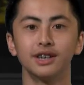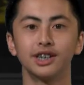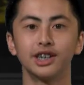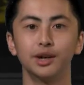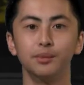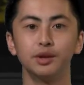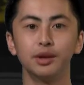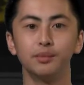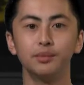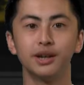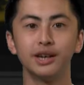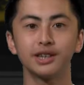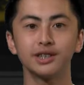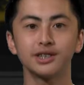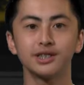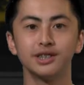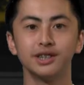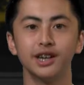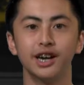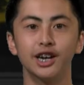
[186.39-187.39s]
Coming up
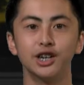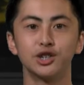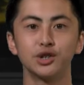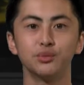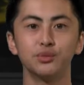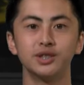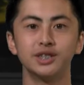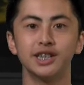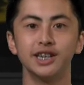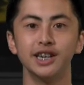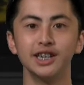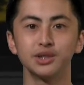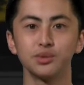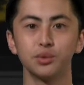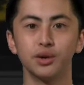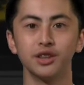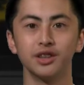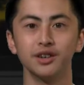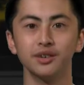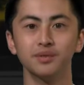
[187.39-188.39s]
next, Edrin with today's
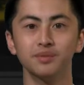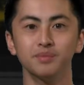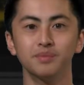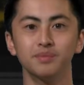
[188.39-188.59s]
weather.